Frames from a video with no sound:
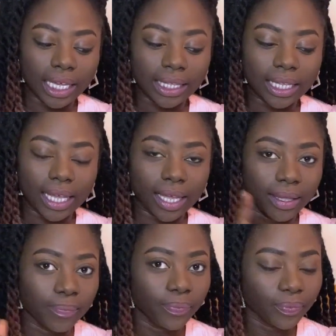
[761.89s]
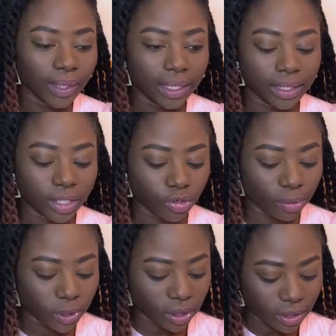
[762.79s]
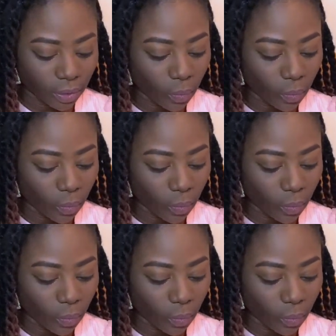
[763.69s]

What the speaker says: in the description.